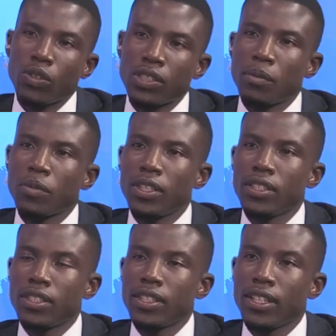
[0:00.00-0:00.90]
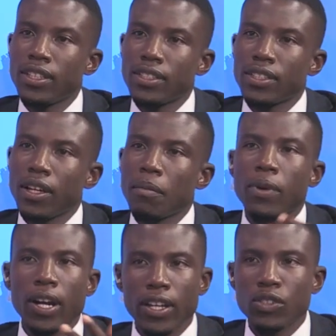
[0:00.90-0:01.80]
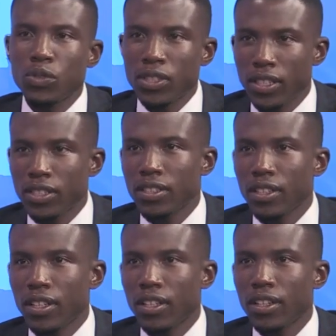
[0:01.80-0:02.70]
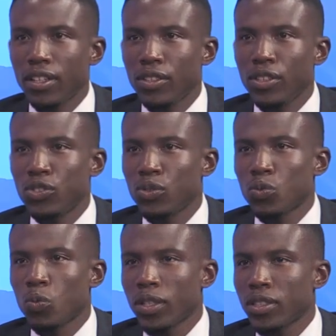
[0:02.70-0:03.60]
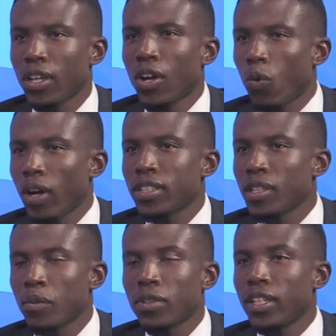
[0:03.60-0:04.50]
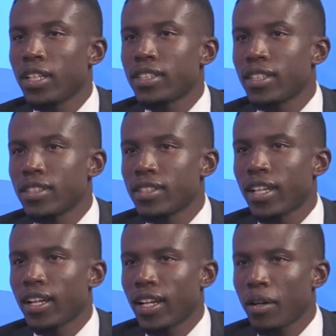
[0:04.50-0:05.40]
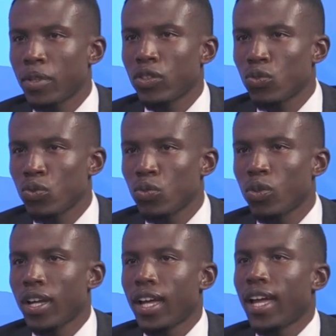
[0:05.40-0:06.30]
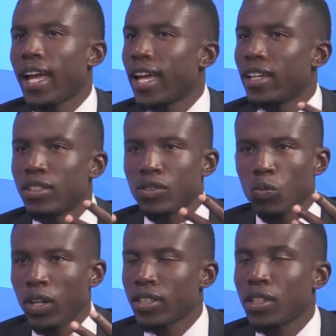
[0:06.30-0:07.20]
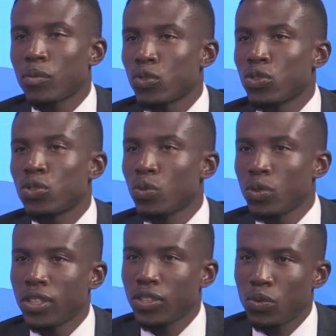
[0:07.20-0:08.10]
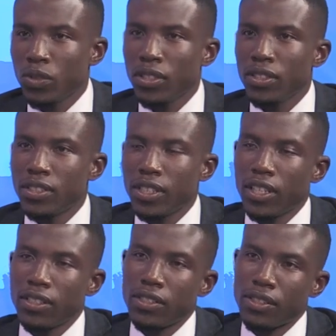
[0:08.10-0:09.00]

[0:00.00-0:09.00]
of these things prior to such issues? What are some of the lessons that are coming through, and what are some of the solutions to these challenges?